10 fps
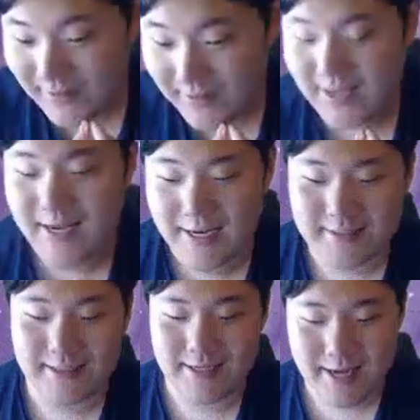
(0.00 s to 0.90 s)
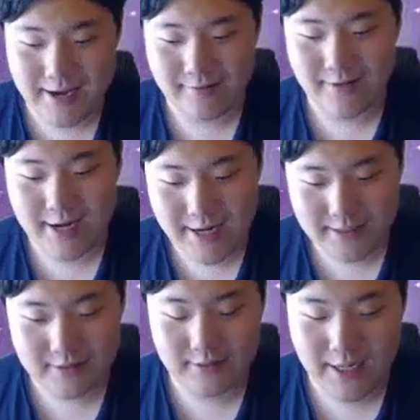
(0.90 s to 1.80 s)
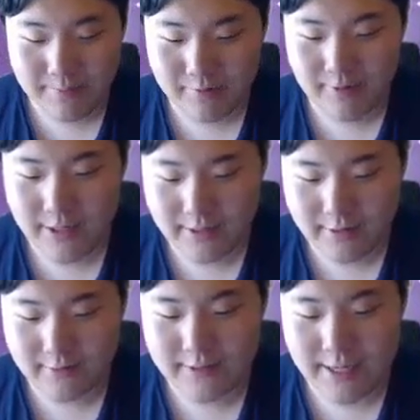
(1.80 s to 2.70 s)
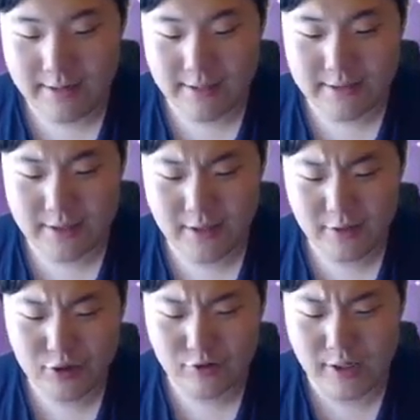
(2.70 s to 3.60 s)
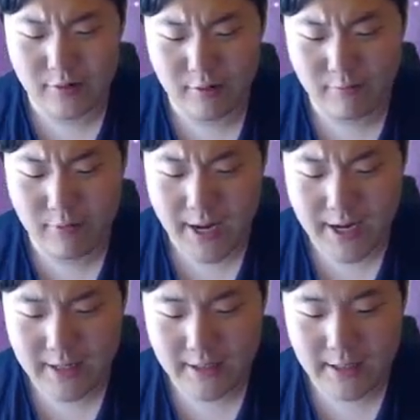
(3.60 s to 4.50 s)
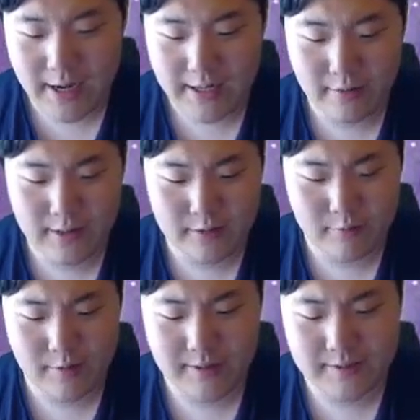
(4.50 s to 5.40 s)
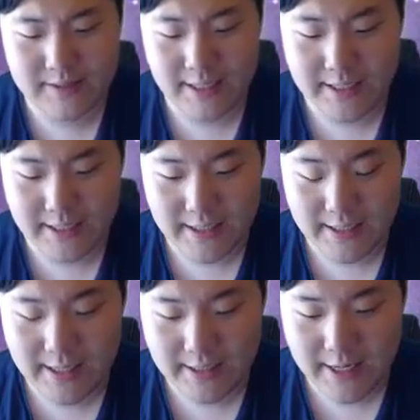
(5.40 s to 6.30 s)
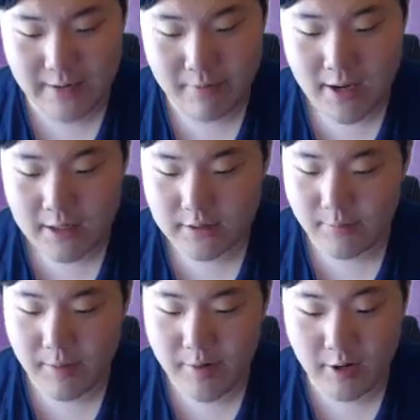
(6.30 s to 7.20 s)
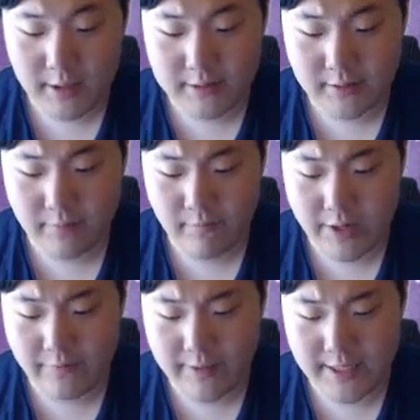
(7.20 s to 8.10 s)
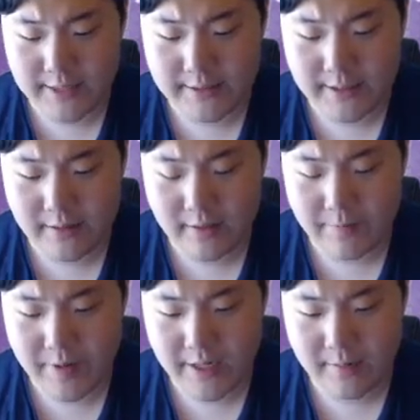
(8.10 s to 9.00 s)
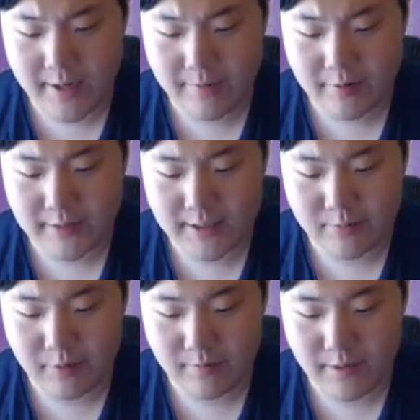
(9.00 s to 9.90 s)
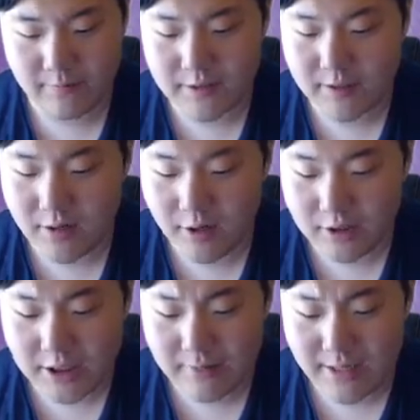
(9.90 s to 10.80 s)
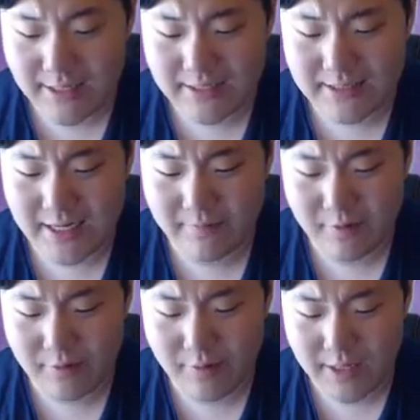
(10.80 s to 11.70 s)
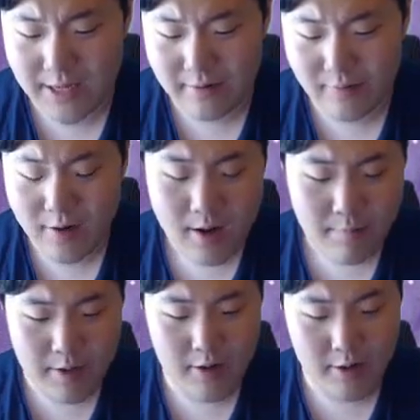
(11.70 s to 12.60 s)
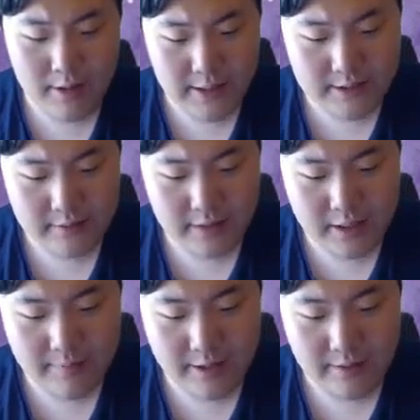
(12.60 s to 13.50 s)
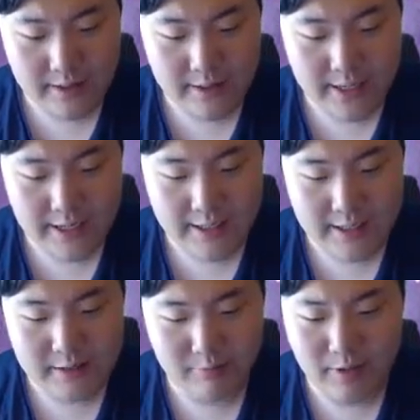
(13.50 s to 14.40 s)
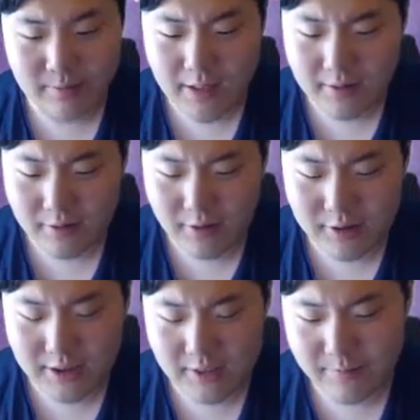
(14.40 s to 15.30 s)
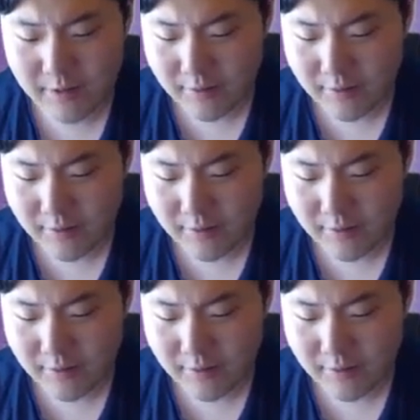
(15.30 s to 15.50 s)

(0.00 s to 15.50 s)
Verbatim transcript: Yeah, that's going to KO. Nice. So Tapu Lele goes down. That's a huge threat away. Now I don't have to worry about Psychic in the end game. So my Marowak's looking very fantastic here, depending on my opponent's last Pokemon. If it's Garchomp, that is kind of annoying, however. But Arcanine's going to come out, indicating that it's probably not Garchomp.